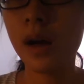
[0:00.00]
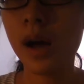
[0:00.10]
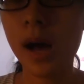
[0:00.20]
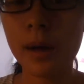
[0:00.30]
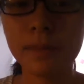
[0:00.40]

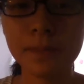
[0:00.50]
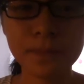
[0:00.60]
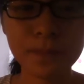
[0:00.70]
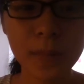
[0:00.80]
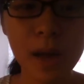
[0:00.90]
um,
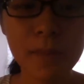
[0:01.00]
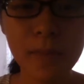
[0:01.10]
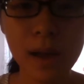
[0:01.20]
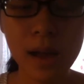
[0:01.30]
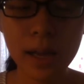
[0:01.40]

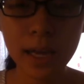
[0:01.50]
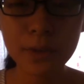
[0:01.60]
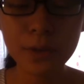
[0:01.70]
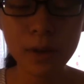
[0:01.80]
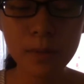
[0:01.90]

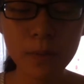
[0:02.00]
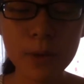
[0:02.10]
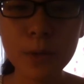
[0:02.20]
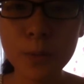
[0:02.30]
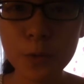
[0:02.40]
okay
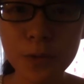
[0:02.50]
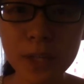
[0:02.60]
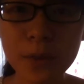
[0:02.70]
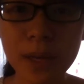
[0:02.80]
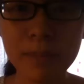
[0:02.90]
when you're moving
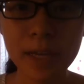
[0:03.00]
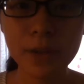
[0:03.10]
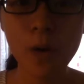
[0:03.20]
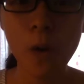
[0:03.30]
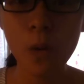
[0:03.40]
you can make
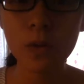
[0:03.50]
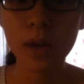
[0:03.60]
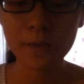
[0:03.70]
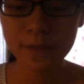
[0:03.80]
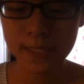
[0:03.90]
your own
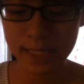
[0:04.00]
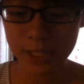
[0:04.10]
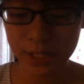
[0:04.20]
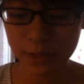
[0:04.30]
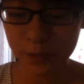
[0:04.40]
life
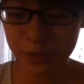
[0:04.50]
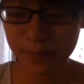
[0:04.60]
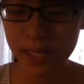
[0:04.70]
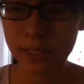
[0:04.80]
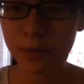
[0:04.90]
decision which
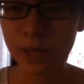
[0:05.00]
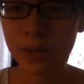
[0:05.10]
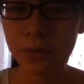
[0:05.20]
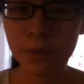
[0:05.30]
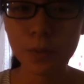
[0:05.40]
means you can
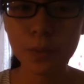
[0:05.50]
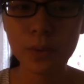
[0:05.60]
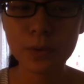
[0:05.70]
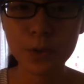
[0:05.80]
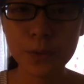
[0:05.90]
you
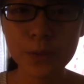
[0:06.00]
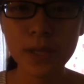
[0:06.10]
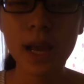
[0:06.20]
will choose